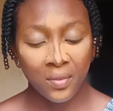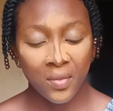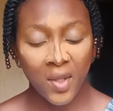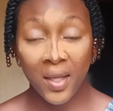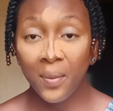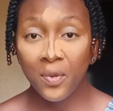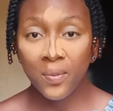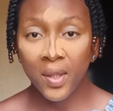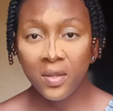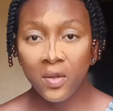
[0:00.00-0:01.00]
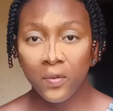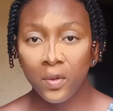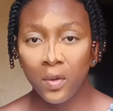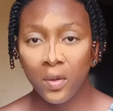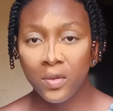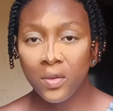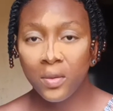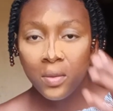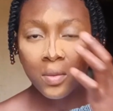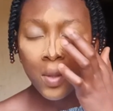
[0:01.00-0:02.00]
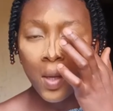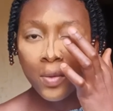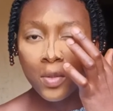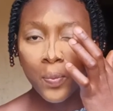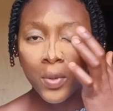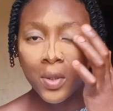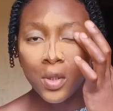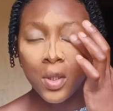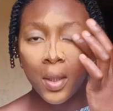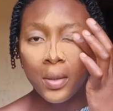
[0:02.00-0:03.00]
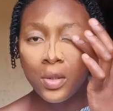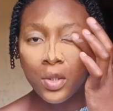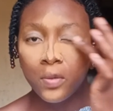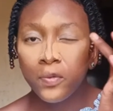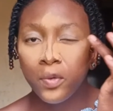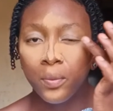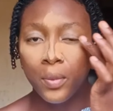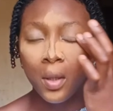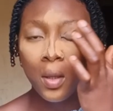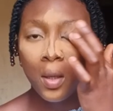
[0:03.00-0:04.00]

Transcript: I keep to myself a lot. So that was pretty challenging for me.